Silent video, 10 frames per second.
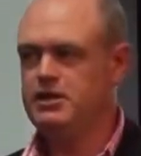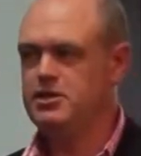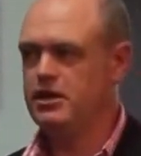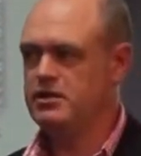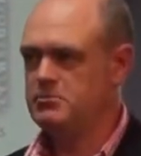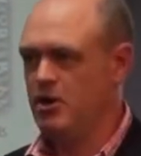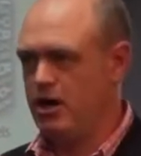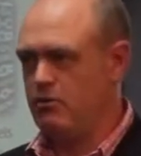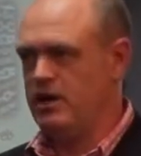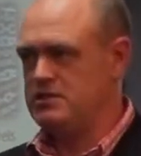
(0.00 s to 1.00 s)
You don't need to
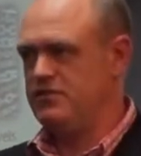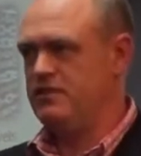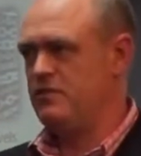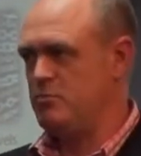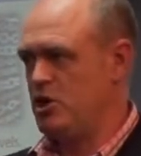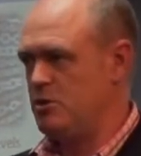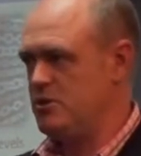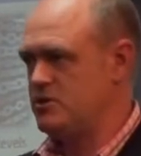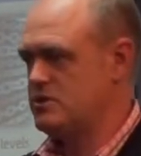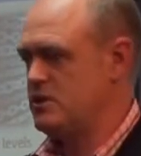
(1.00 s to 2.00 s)
buy arrays fit for
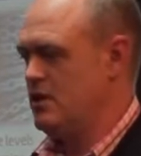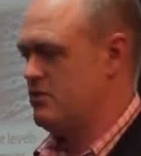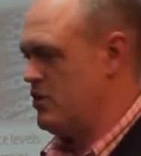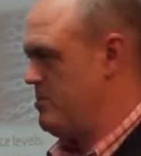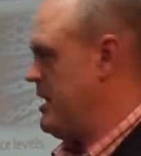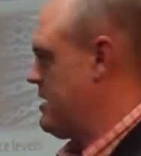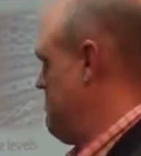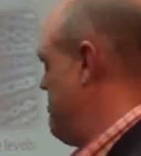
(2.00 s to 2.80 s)
purpose. 3PAR